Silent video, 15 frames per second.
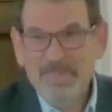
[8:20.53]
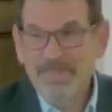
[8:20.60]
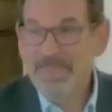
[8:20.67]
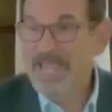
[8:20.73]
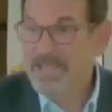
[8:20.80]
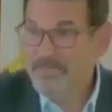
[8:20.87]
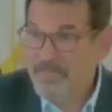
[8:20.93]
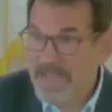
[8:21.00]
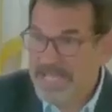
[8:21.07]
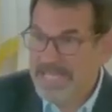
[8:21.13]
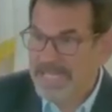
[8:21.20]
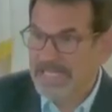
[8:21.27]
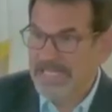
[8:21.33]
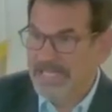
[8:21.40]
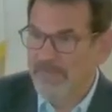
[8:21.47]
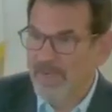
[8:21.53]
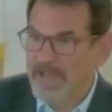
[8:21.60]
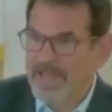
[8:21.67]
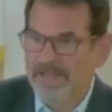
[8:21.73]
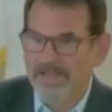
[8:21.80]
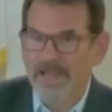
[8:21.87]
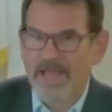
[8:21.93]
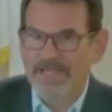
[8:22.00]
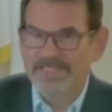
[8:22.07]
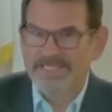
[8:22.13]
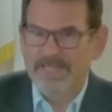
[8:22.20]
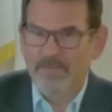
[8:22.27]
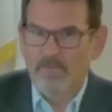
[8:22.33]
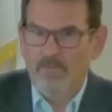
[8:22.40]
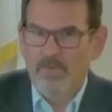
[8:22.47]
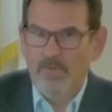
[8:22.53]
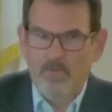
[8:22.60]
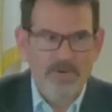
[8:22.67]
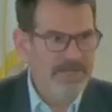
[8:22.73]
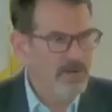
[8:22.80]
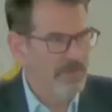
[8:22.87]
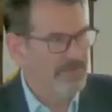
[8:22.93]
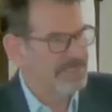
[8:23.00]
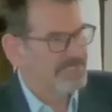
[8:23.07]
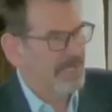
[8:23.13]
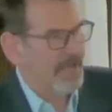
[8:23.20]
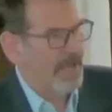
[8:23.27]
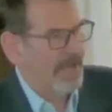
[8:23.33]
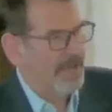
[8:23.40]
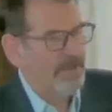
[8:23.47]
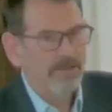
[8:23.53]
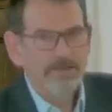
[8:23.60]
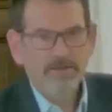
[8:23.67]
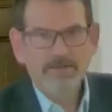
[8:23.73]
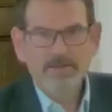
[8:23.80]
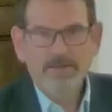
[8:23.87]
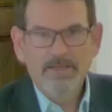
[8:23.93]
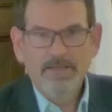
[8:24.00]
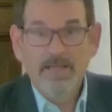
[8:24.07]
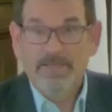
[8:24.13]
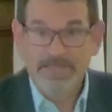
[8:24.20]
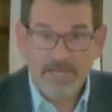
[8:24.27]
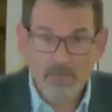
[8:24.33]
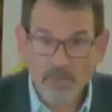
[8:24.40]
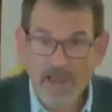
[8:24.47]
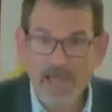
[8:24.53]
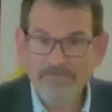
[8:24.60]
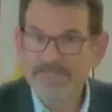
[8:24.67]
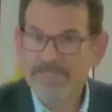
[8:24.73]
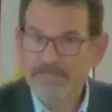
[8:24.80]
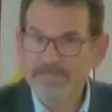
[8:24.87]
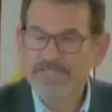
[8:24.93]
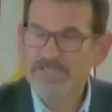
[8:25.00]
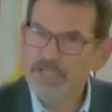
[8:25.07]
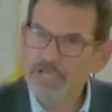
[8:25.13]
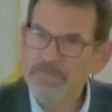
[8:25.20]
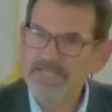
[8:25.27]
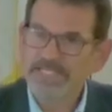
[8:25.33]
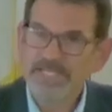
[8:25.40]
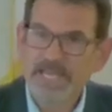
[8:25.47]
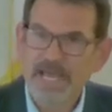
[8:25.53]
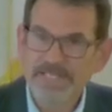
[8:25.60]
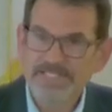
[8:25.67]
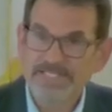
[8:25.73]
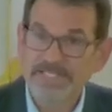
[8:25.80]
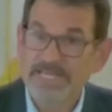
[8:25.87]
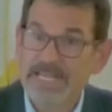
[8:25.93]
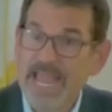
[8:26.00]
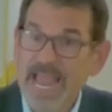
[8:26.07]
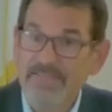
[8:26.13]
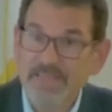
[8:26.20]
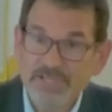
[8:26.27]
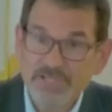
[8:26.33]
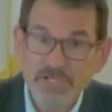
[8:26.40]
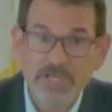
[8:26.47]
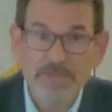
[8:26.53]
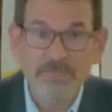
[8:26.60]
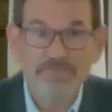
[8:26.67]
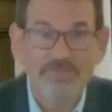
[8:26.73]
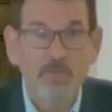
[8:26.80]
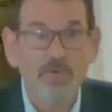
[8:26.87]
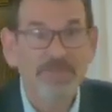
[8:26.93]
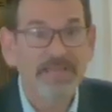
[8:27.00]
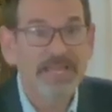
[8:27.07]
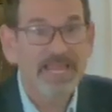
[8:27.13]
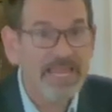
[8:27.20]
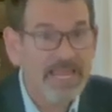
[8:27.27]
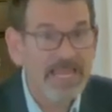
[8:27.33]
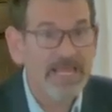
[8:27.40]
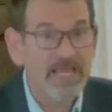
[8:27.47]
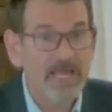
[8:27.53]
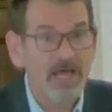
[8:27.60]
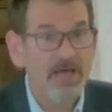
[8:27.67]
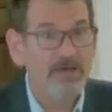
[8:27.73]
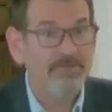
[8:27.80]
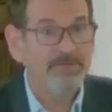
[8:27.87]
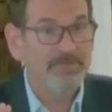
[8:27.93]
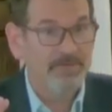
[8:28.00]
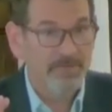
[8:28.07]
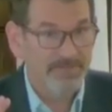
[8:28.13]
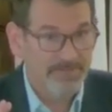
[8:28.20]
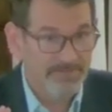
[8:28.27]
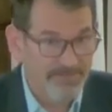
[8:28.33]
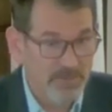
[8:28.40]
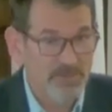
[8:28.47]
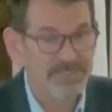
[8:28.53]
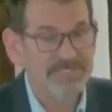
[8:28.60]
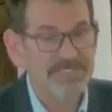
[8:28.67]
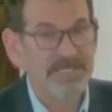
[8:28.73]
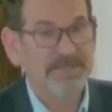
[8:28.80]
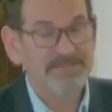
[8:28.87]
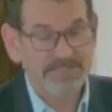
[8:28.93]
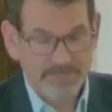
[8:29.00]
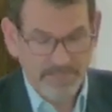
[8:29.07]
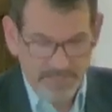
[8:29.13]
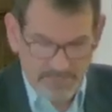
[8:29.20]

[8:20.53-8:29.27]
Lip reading: They immediately recognized him. We know this guy. They grabbed him, they took him into custody, and they took him before the king of the Philistines.